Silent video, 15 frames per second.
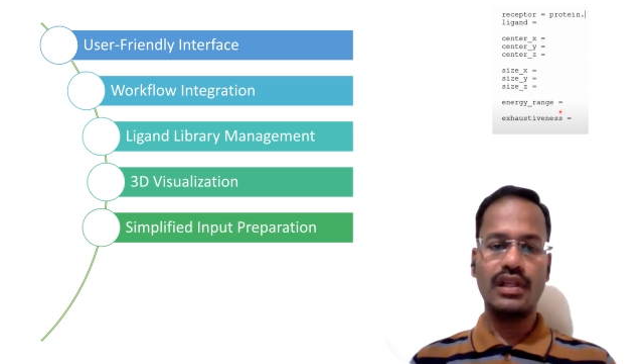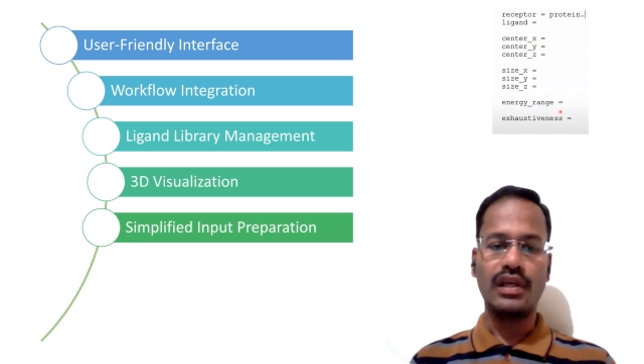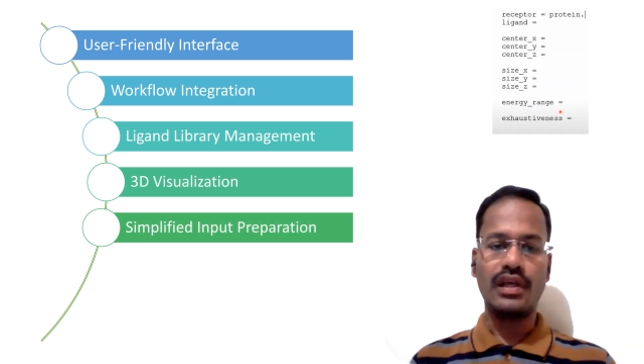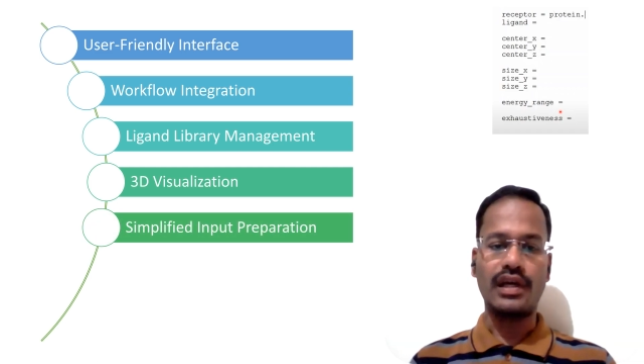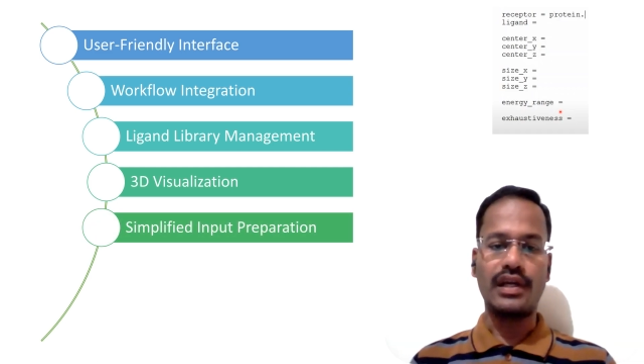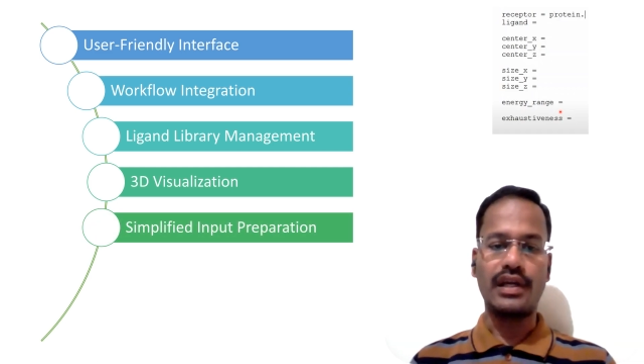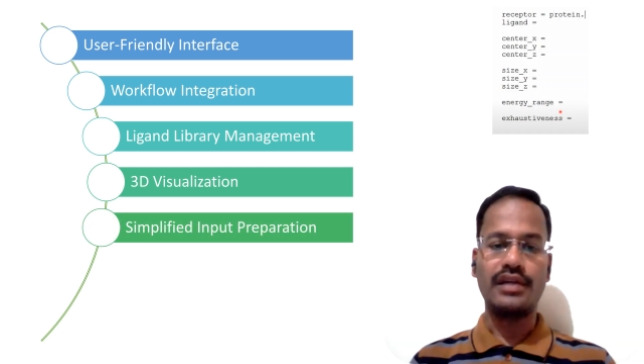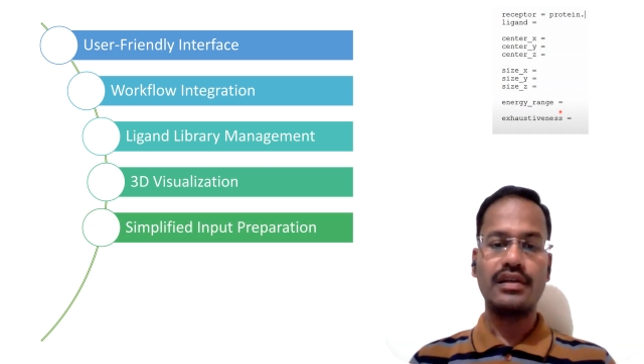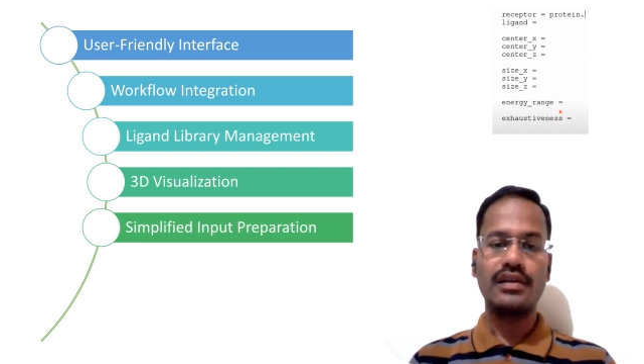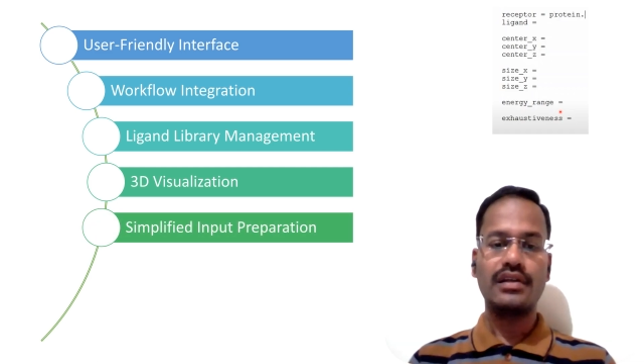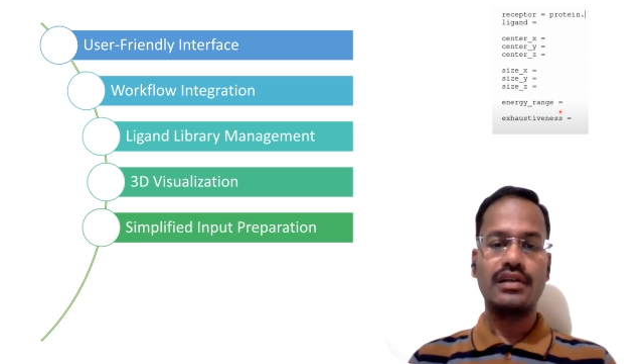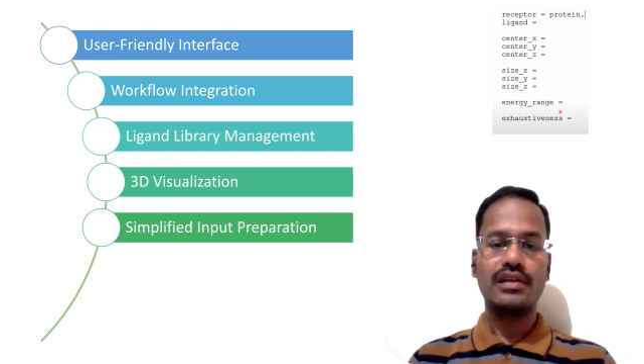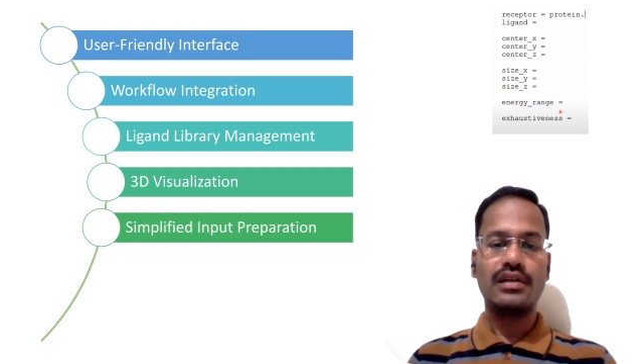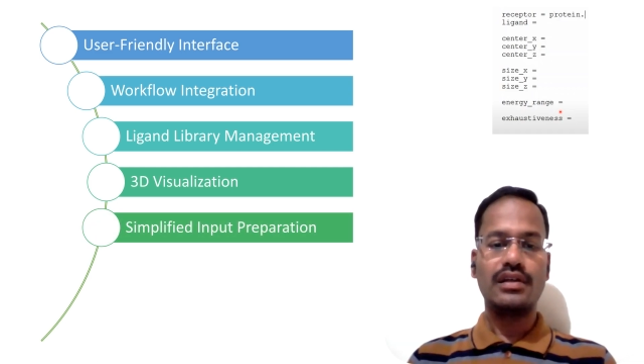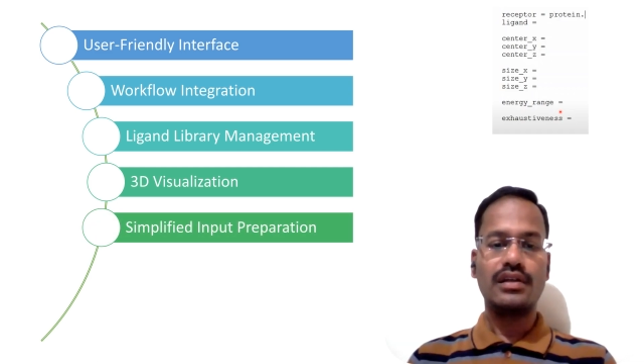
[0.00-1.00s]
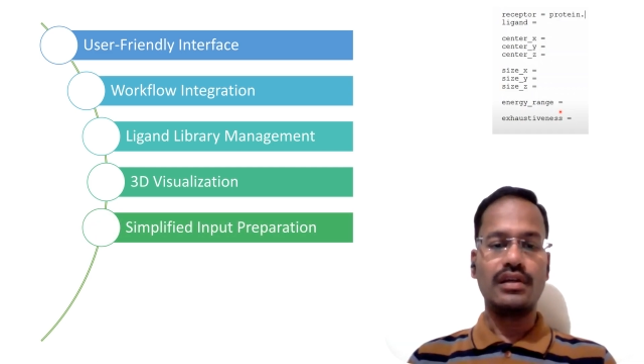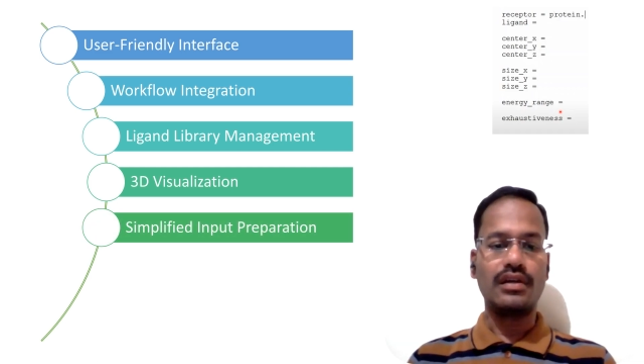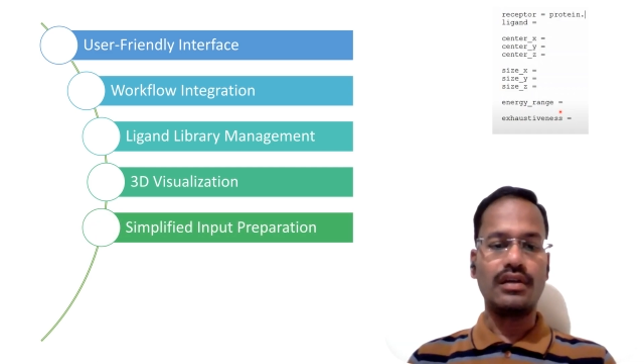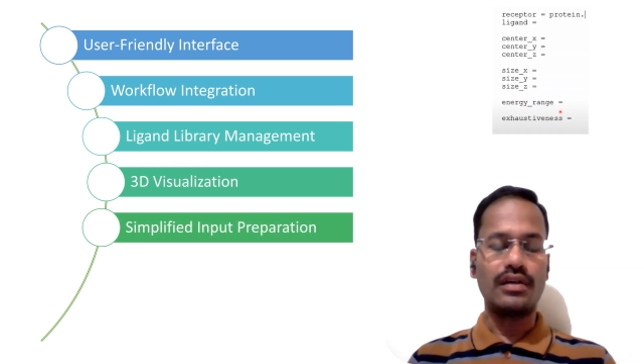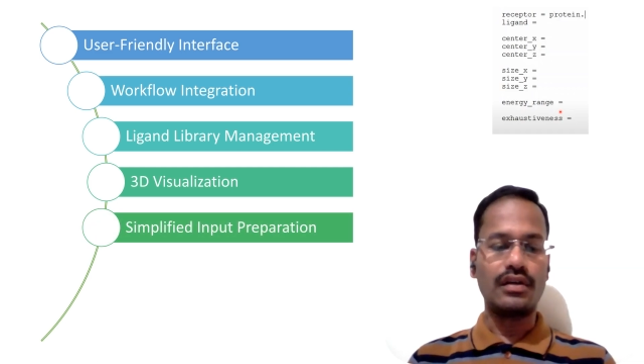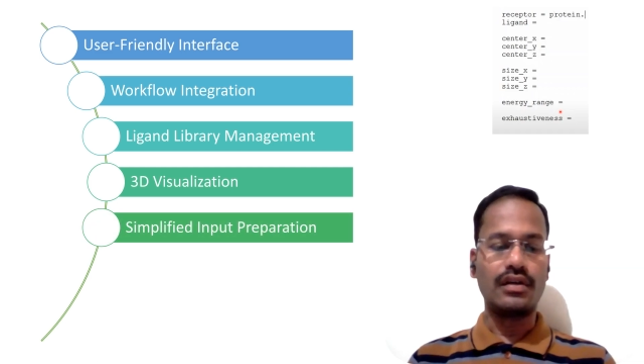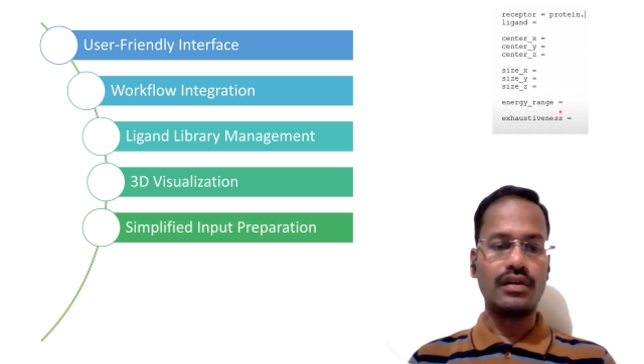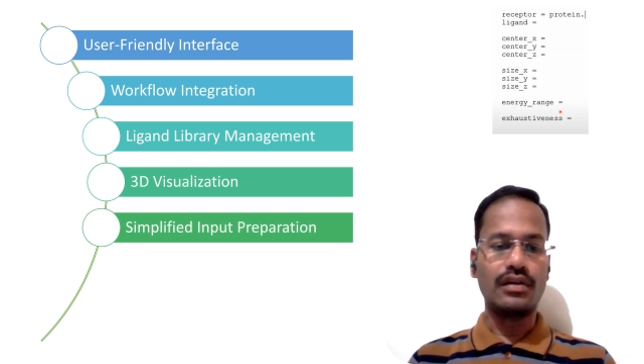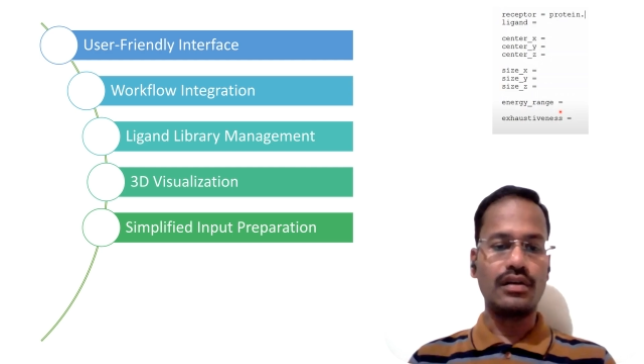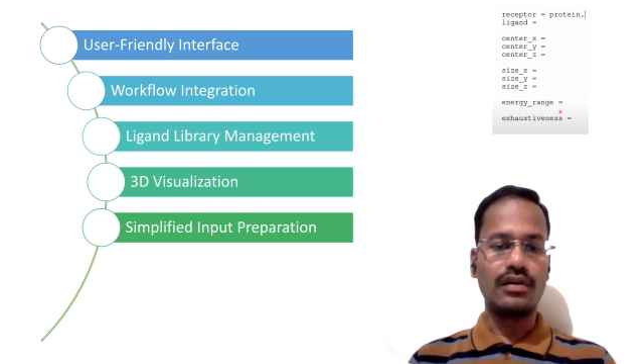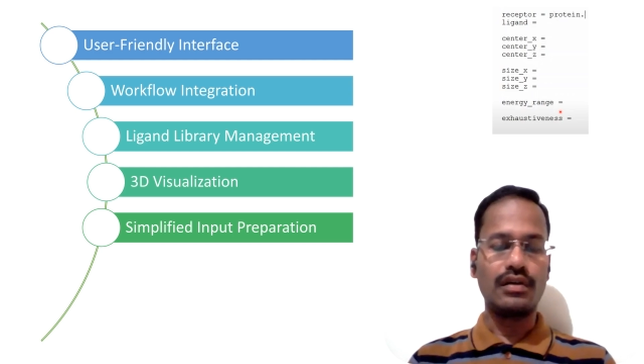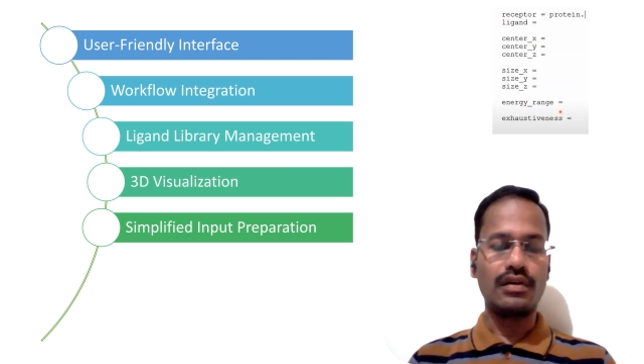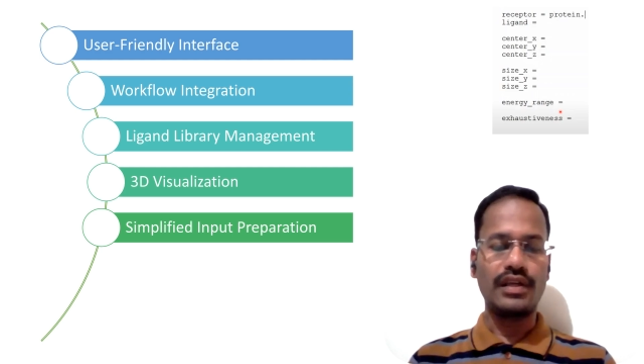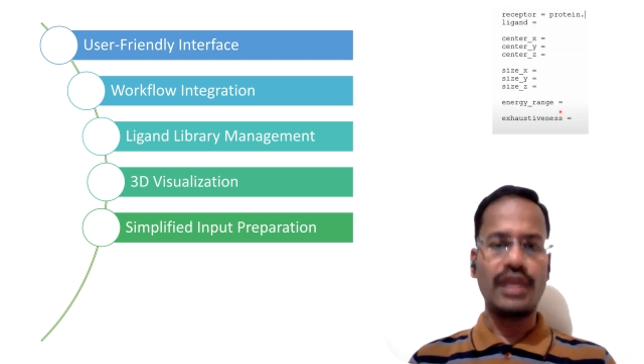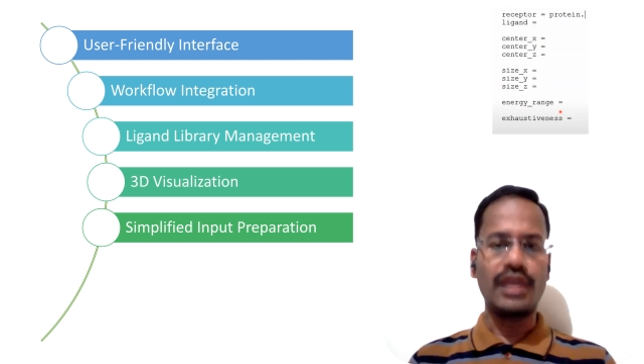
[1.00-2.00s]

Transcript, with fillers: and uh,